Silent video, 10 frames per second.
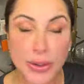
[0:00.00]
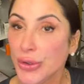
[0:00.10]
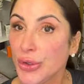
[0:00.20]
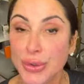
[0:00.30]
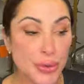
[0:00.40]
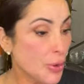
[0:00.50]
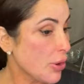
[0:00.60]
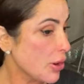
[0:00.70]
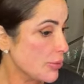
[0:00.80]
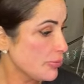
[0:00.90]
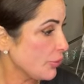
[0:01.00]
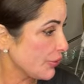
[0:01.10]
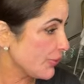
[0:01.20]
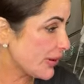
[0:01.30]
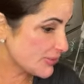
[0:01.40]
You are
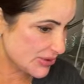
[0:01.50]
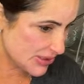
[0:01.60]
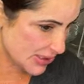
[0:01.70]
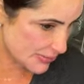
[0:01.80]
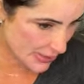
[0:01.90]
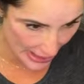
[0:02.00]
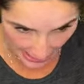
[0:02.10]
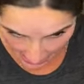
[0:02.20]
more than welcome to numb.